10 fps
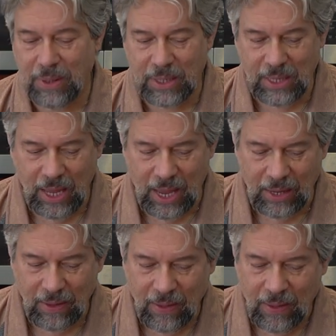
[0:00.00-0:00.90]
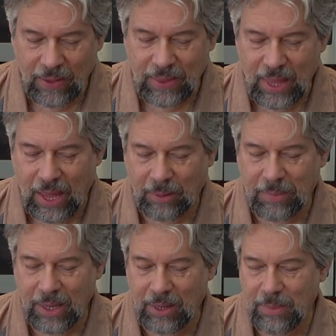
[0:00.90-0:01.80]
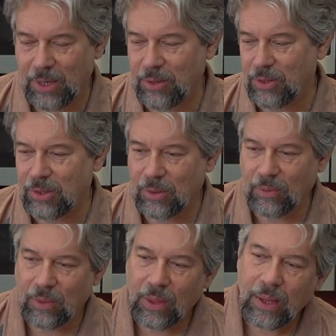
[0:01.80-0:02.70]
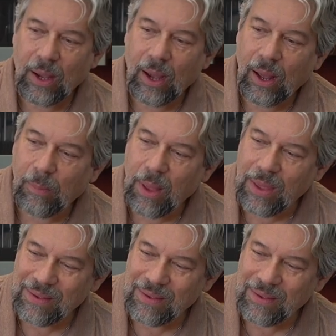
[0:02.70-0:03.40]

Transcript: but again, that'll be in a minute or two. Um,